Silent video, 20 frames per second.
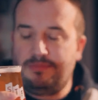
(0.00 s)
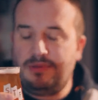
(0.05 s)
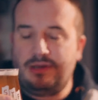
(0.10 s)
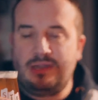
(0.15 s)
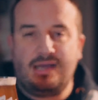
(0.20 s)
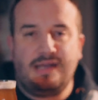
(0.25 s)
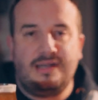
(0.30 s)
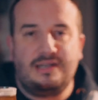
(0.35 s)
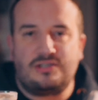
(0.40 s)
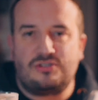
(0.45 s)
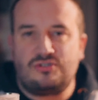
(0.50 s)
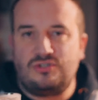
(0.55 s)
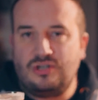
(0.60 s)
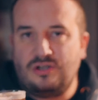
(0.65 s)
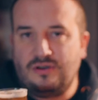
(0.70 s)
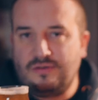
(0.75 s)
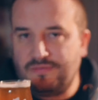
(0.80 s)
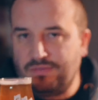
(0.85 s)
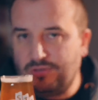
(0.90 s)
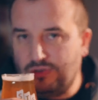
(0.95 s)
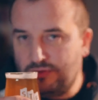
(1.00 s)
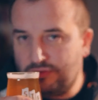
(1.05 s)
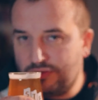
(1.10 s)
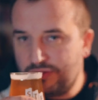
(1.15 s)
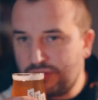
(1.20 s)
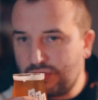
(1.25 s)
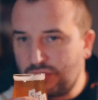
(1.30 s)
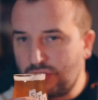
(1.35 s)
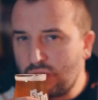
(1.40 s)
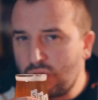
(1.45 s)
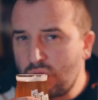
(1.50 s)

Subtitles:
banana straight off the nose.